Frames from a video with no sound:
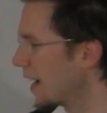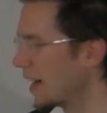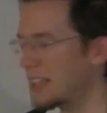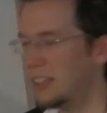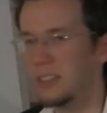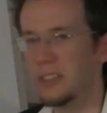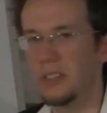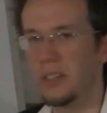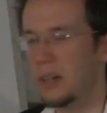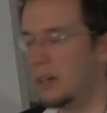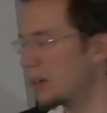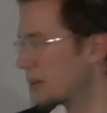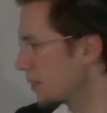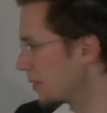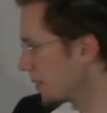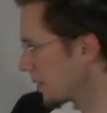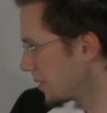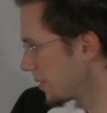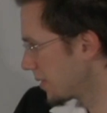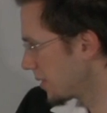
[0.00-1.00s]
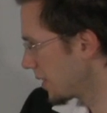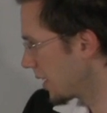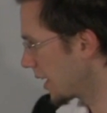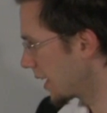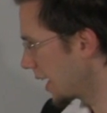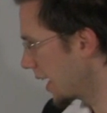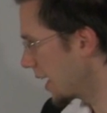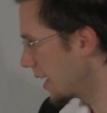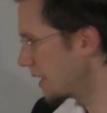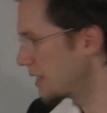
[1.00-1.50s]
And so,
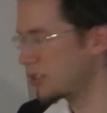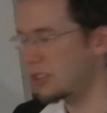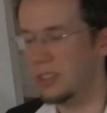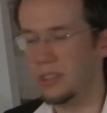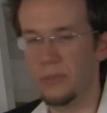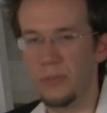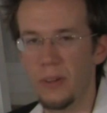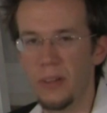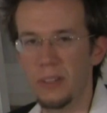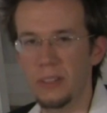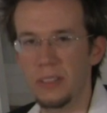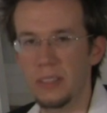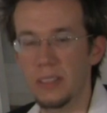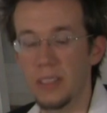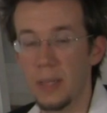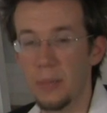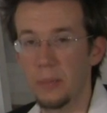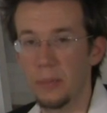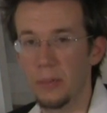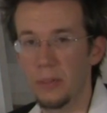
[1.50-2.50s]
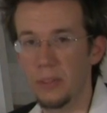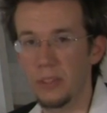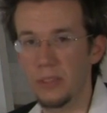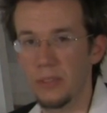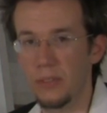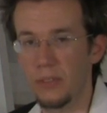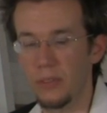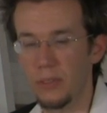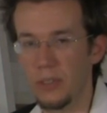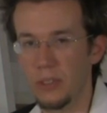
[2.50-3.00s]
again, it just follows the same rules
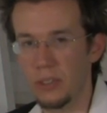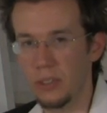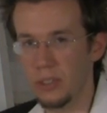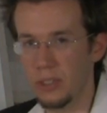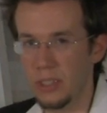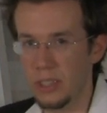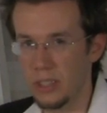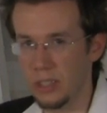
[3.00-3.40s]
of inversions.